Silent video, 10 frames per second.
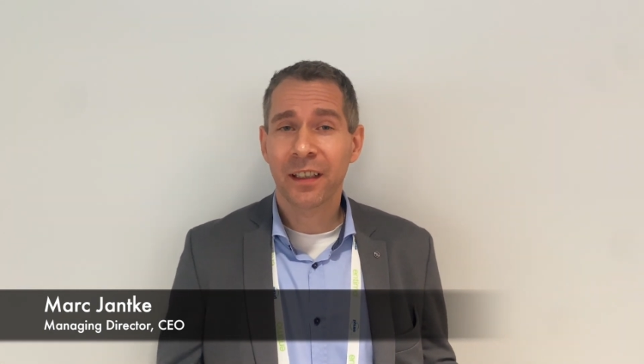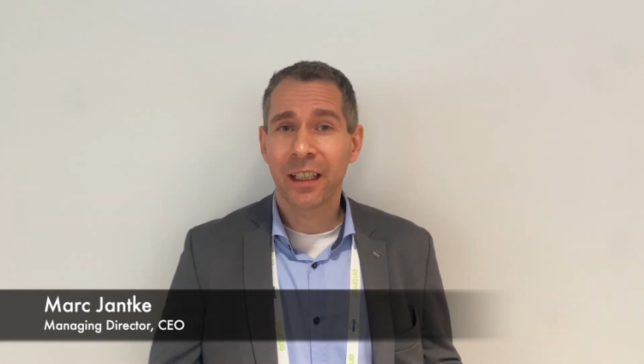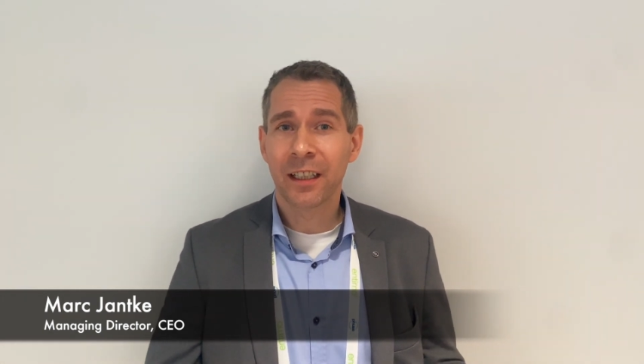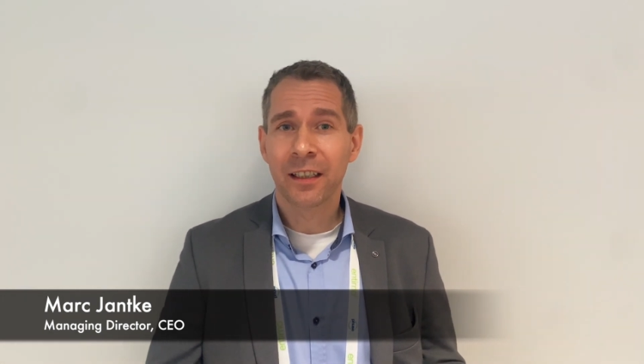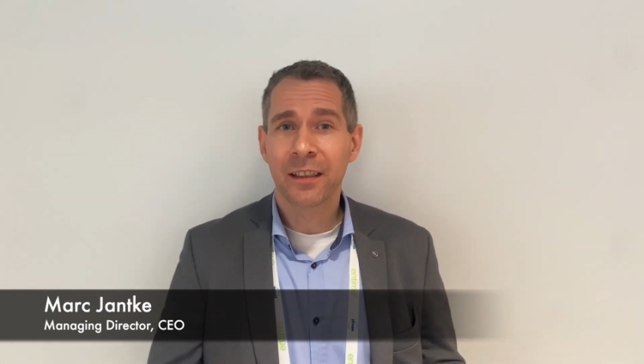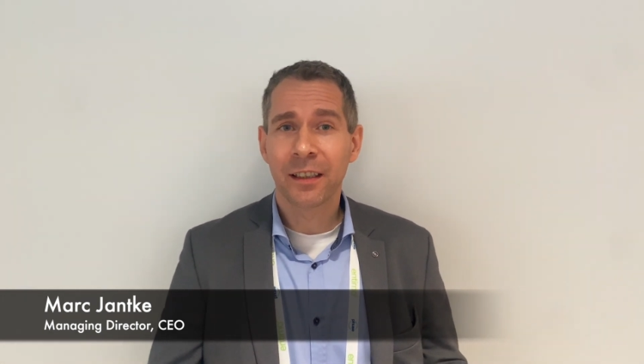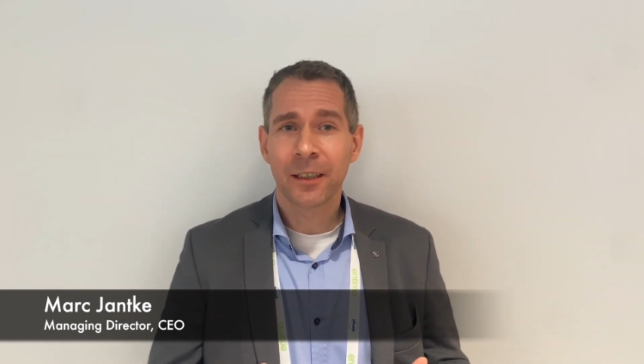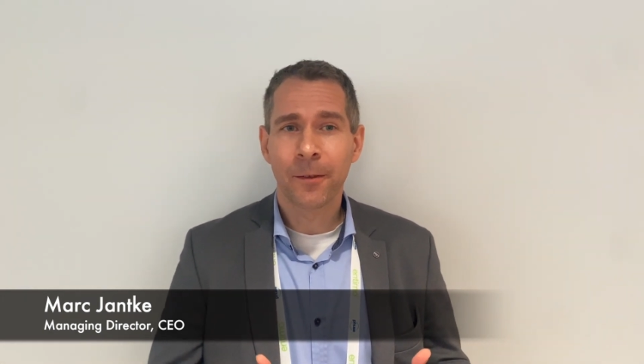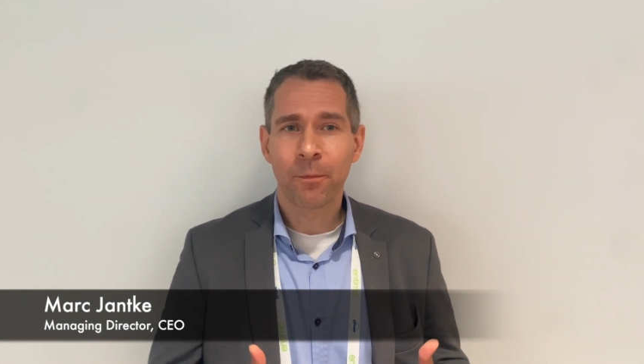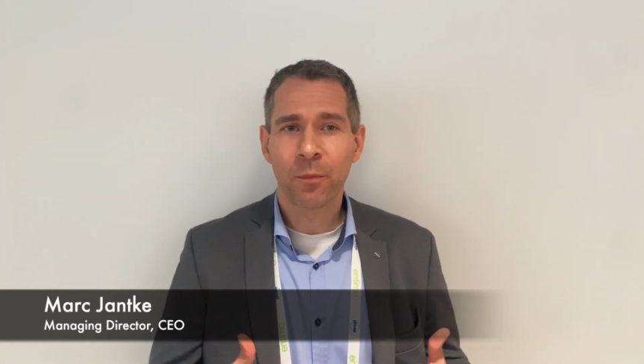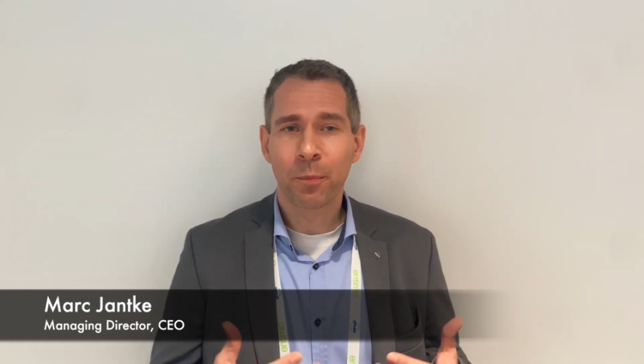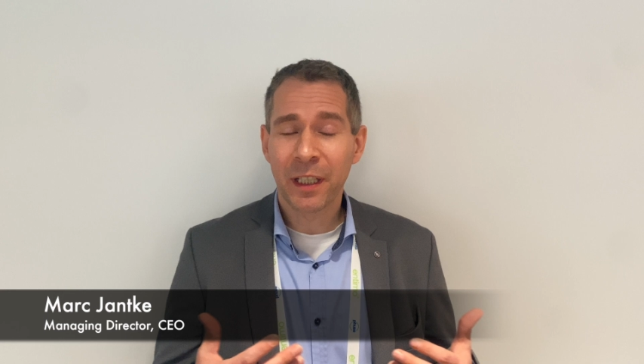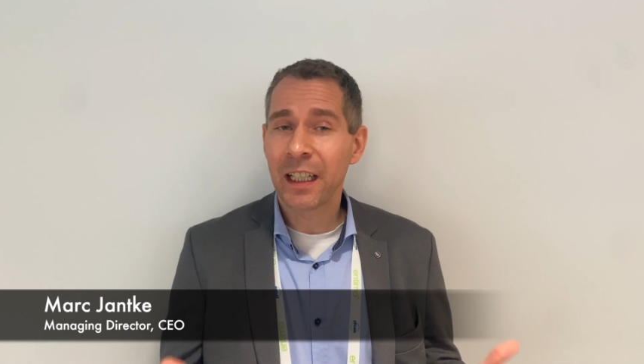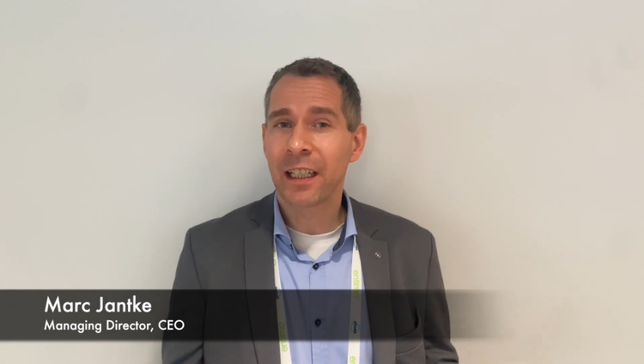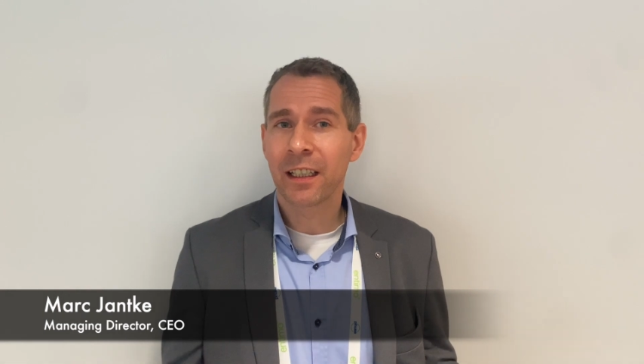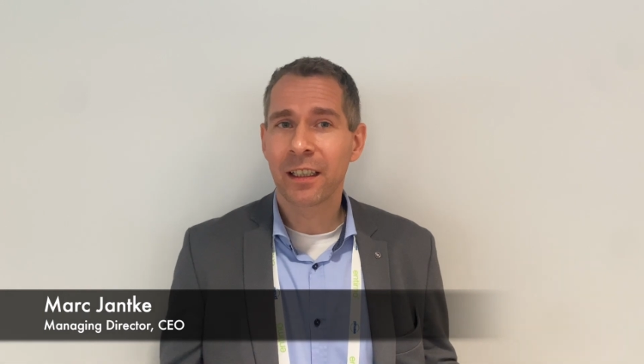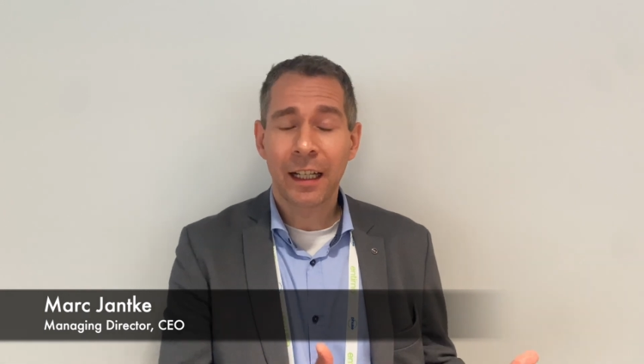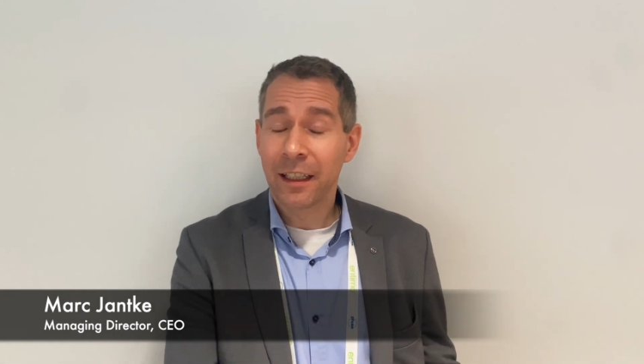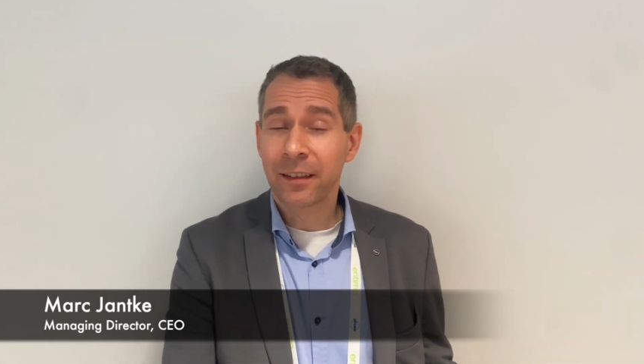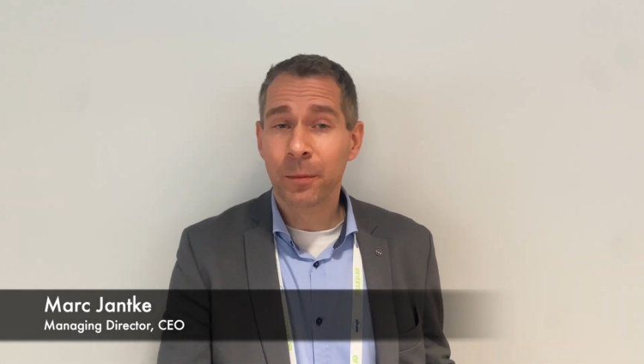And um, being
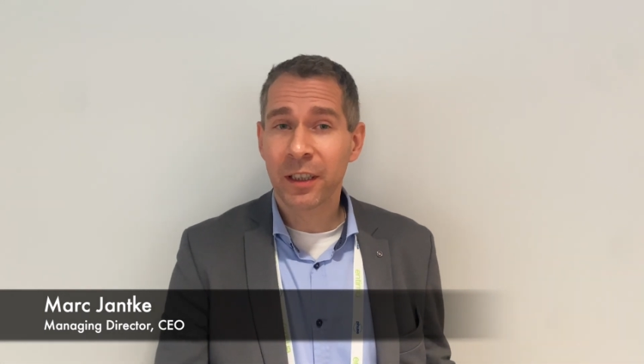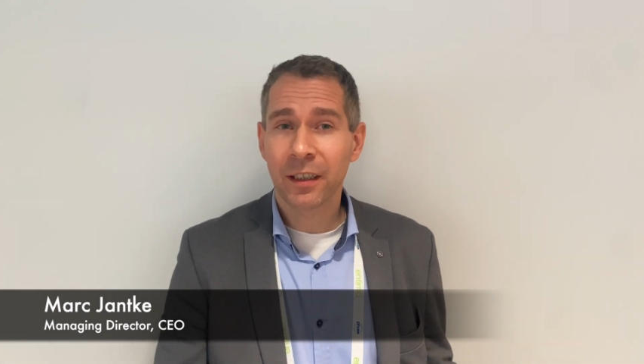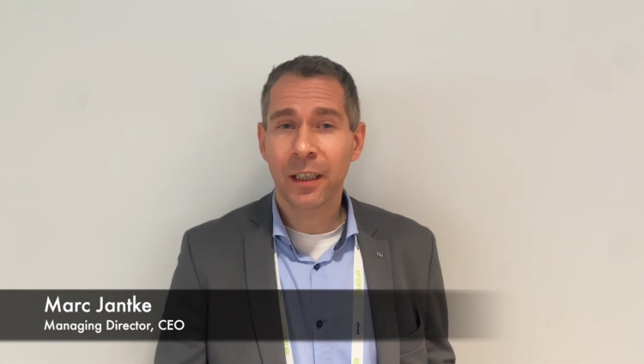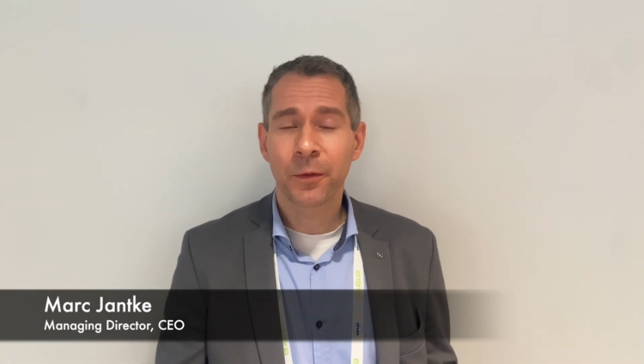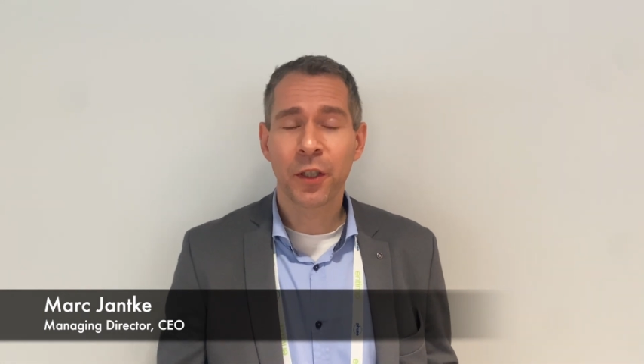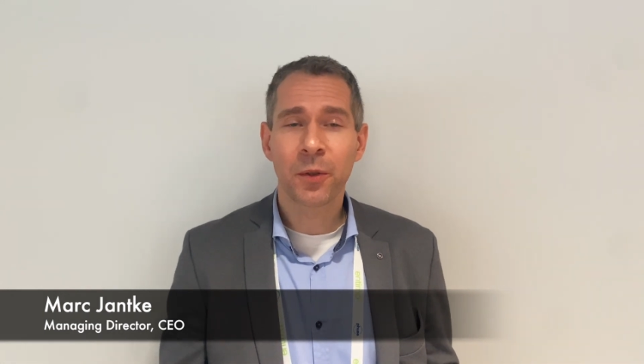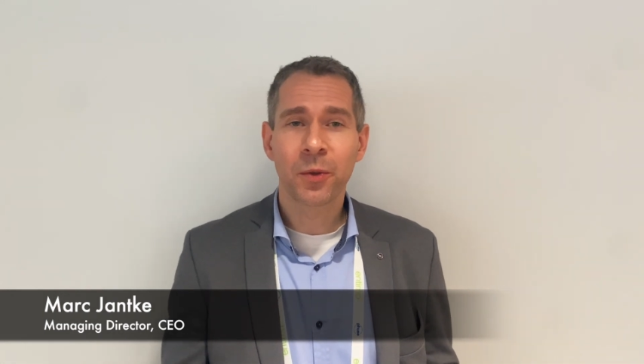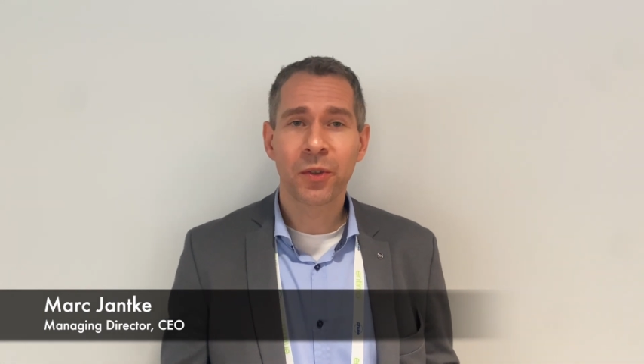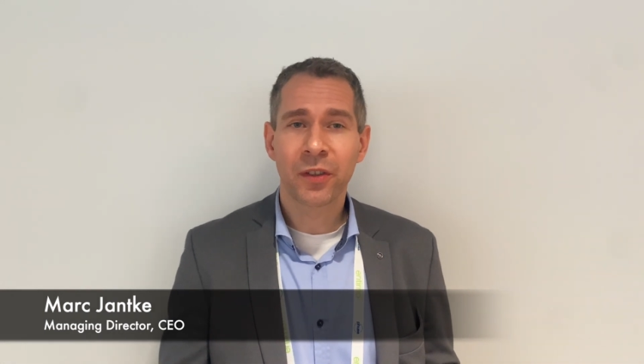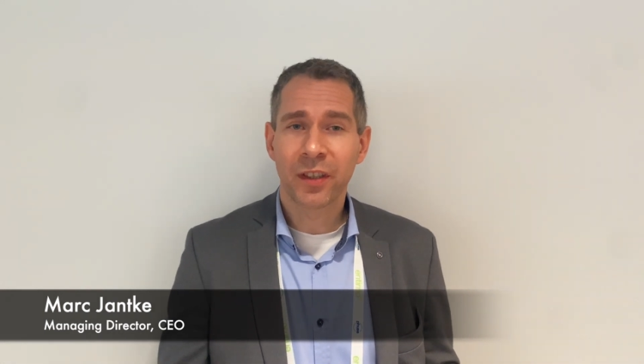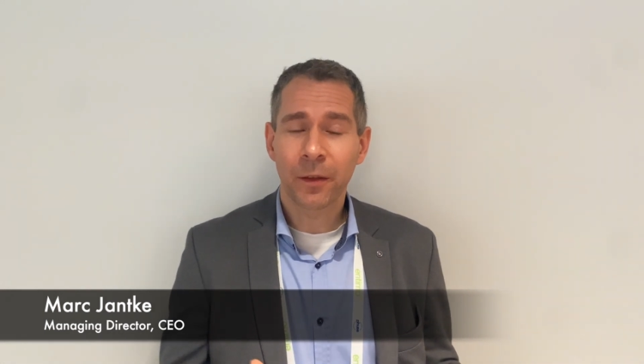an exhibitor at PHUSE is